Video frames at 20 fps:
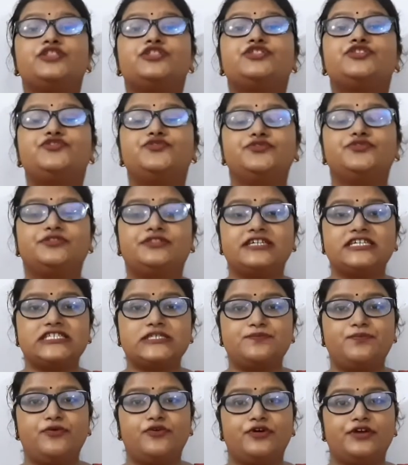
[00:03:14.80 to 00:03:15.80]
Through
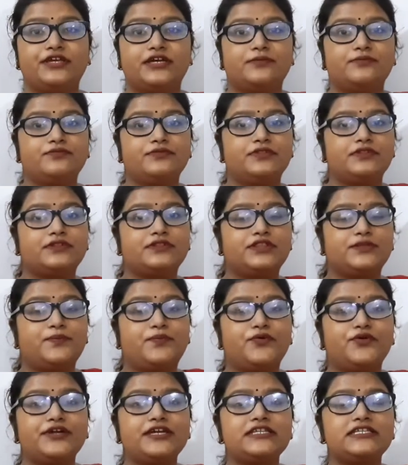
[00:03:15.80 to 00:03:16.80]
this poem, the
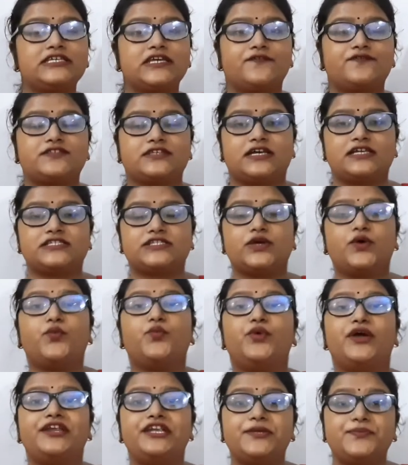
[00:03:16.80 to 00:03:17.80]
poet gives us a
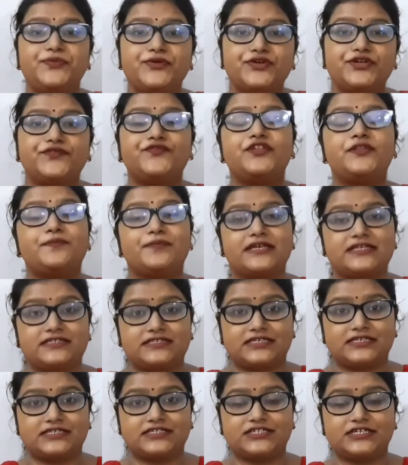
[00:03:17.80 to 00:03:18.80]
very beautiful
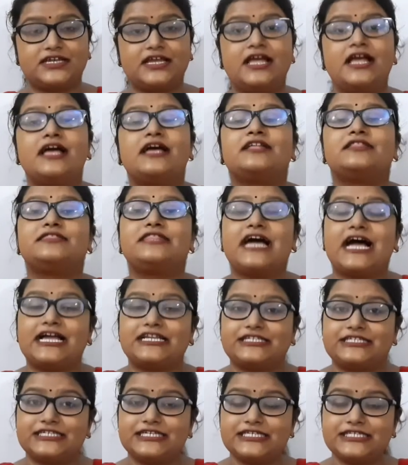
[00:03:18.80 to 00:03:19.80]
message.
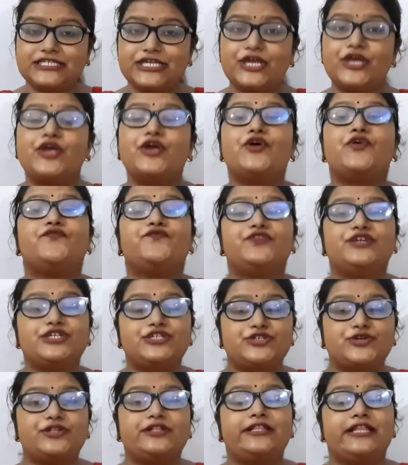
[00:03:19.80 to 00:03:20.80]
That is, we
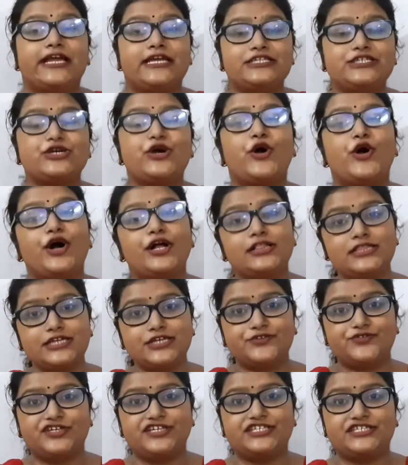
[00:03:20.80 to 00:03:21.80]
should let all
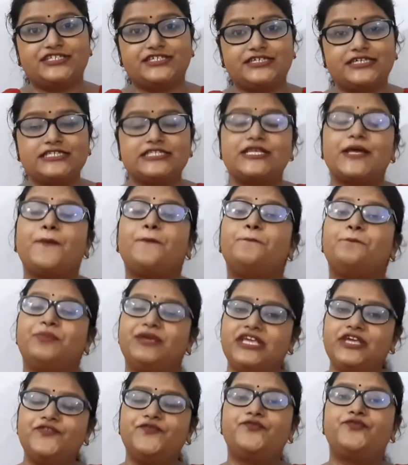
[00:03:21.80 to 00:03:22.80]
the creatures
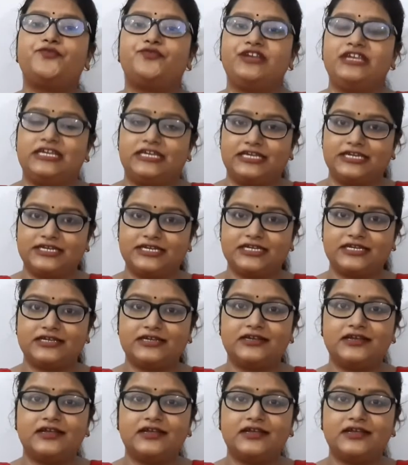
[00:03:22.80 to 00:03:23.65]
be free.